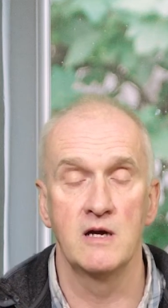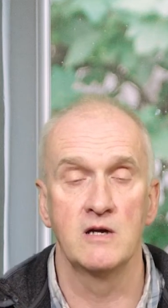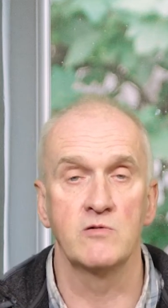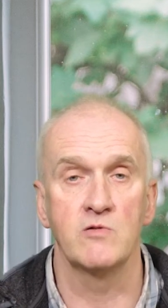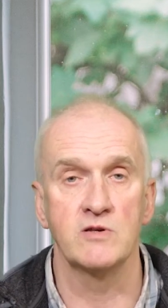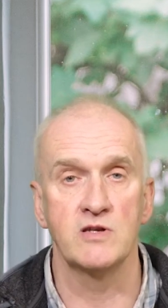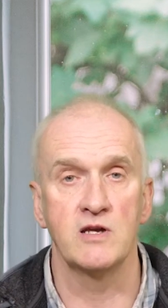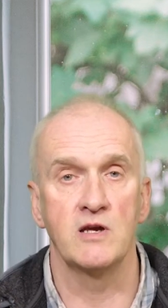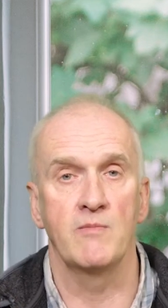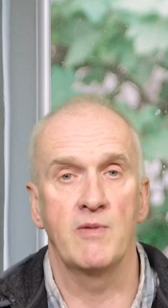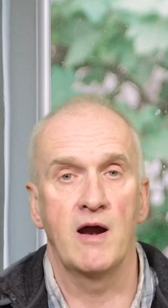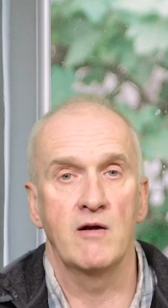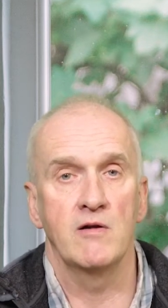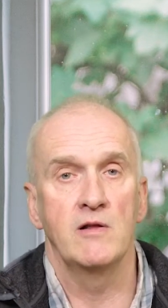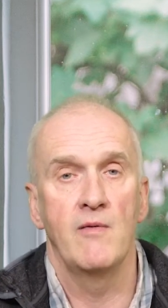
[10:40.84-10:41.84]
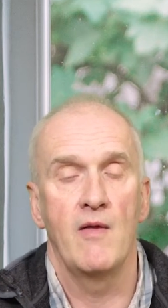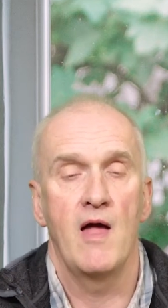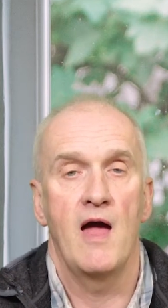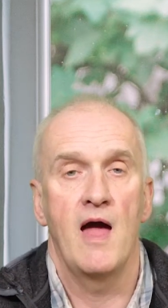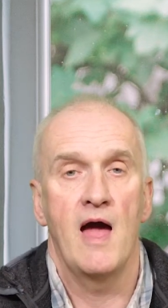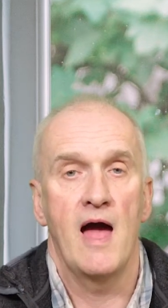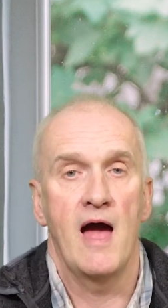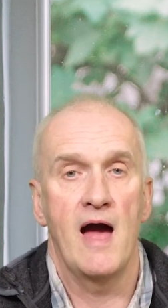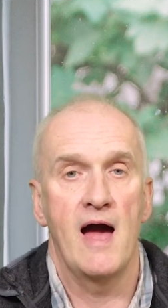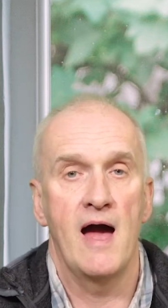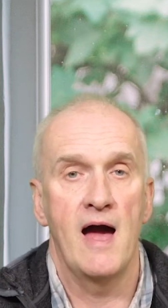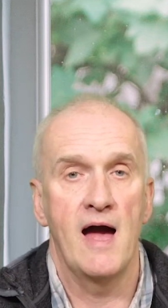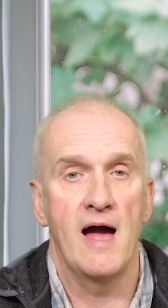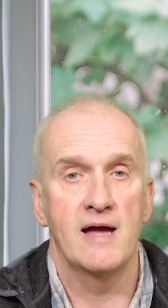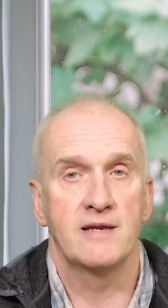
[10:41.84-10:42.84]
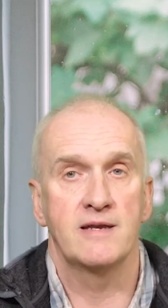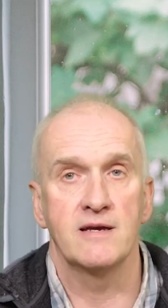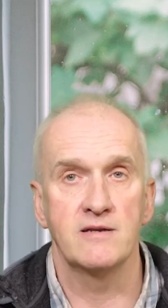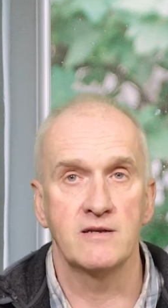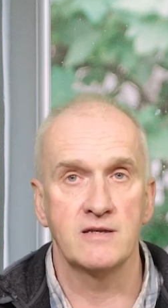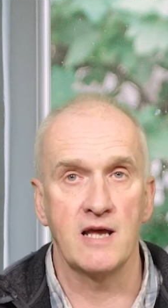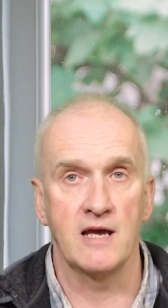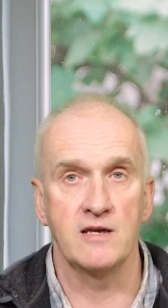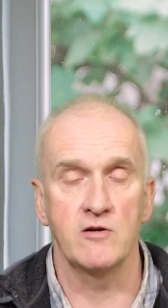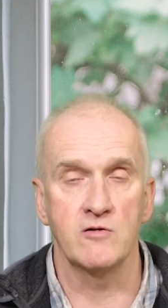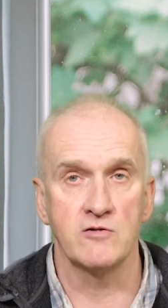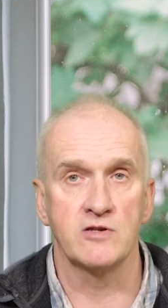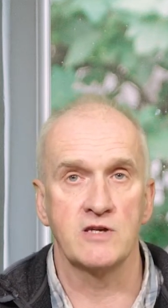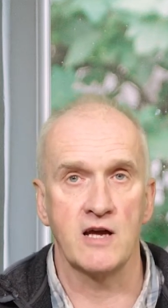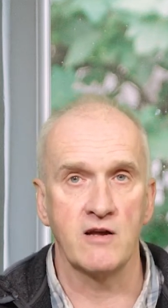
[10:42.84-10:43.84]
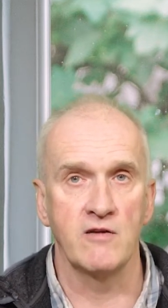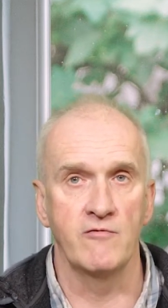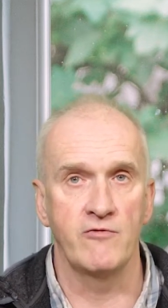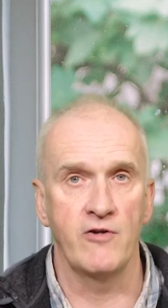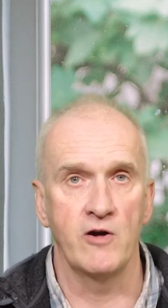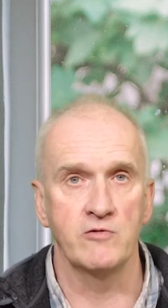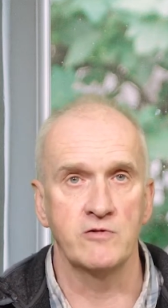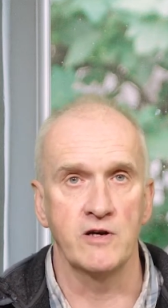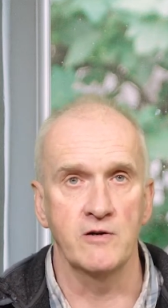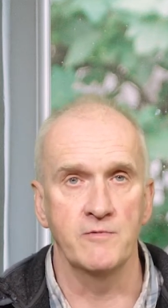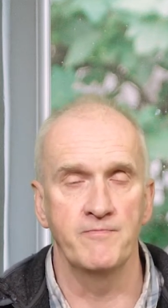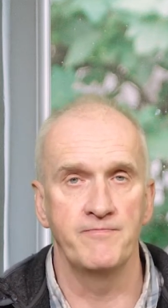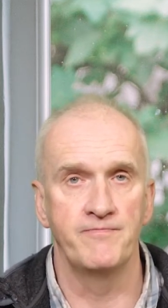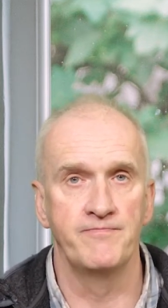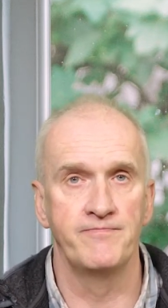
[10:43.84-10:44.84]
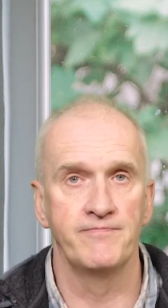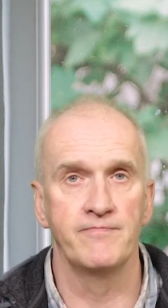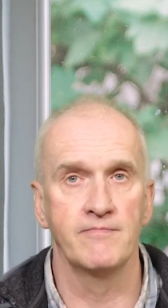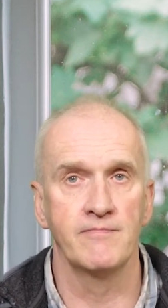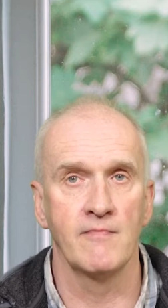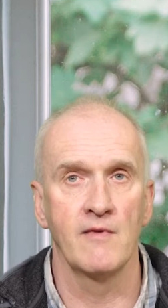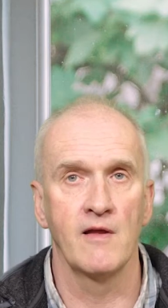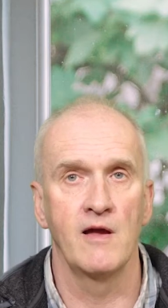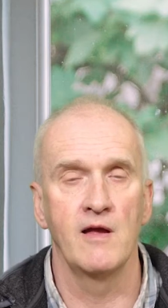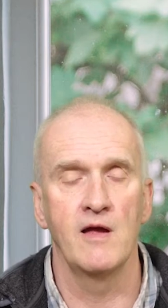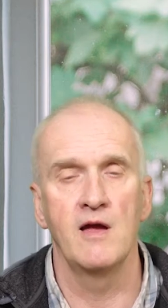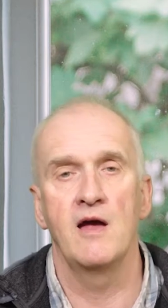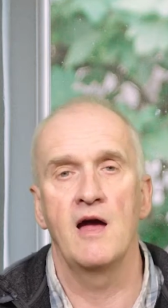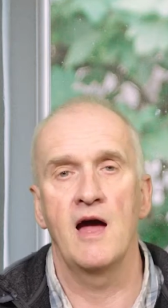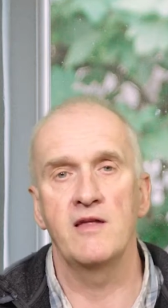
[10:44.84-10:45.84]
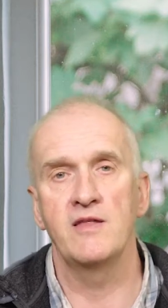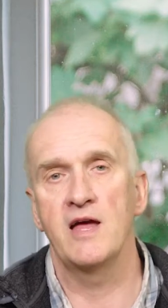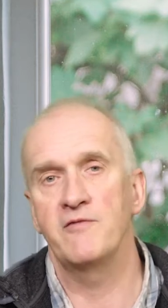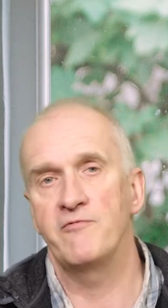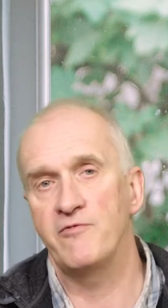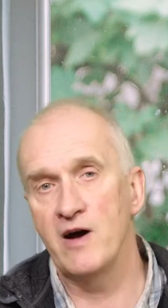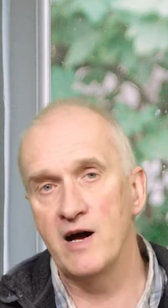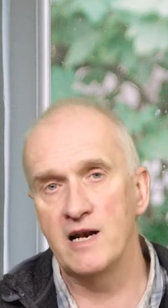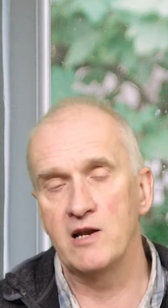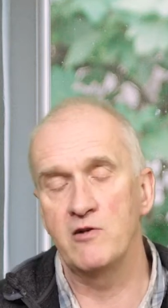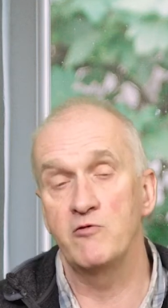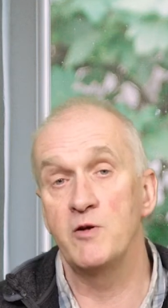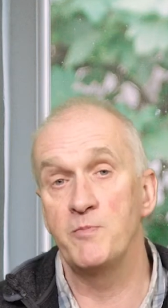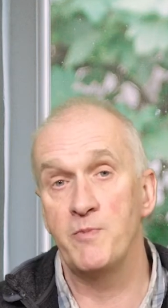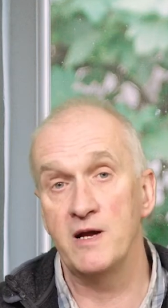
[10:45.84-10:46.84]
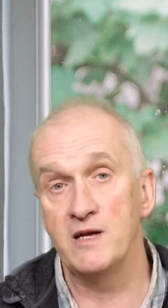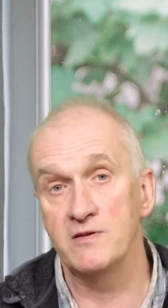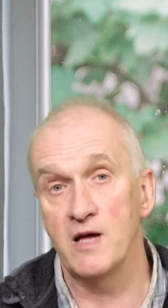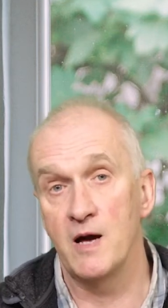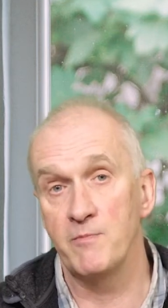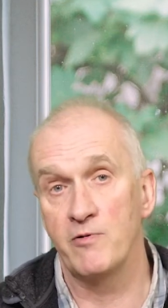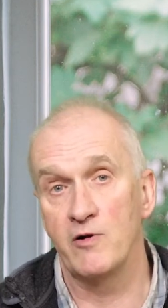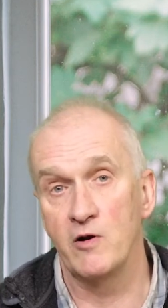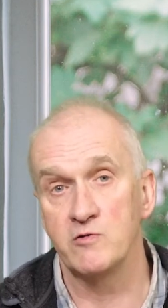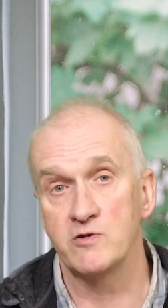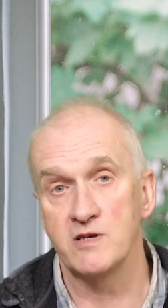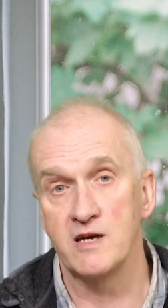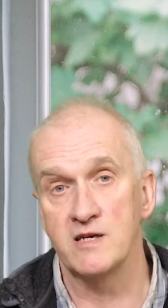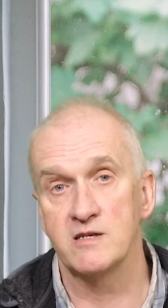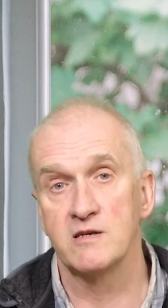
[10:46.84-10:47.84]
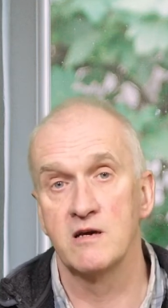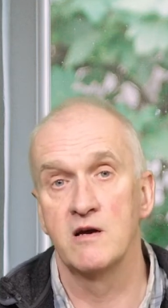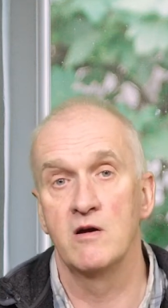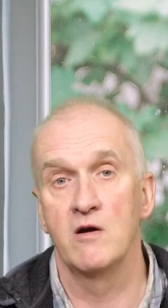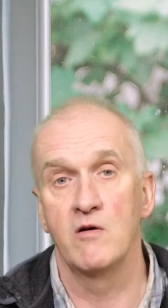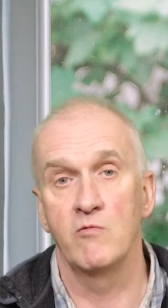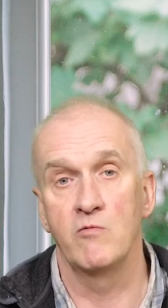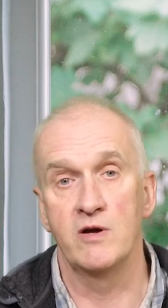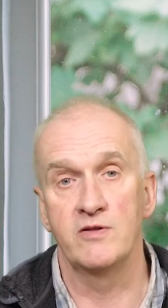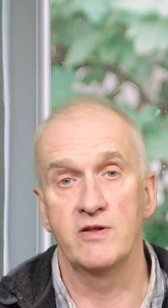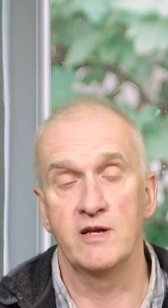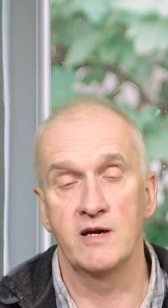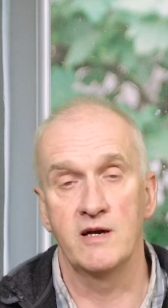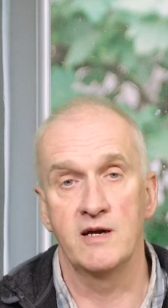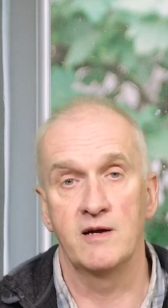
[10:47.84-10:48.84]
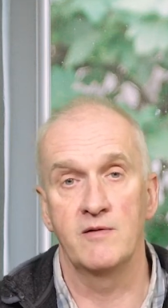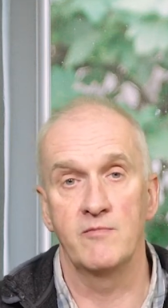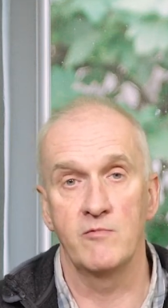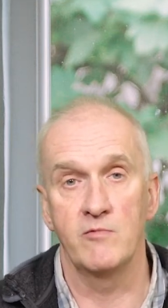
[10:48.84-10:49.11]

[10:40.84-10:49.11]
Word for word: twisting your barrel, and take your second photo. And then finally repeat that process with the